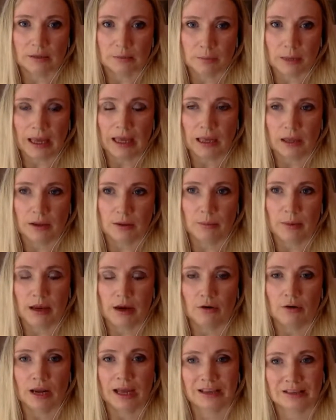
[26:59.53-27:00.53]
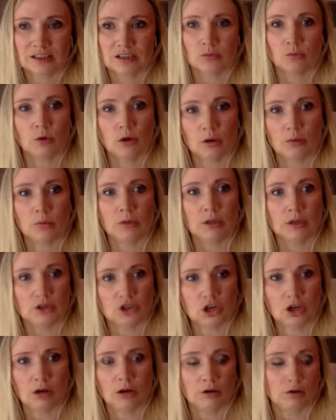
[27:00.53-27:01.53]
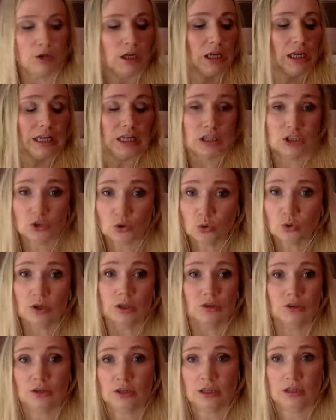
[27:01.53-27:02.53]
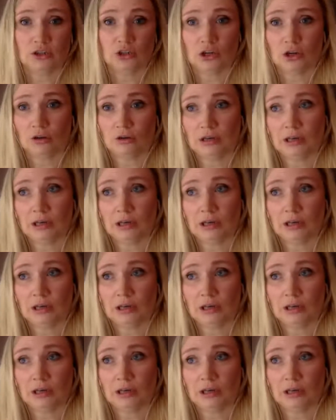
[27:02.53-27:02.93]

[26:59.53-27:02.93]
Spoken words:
the parent has to work with their child, talking to their child,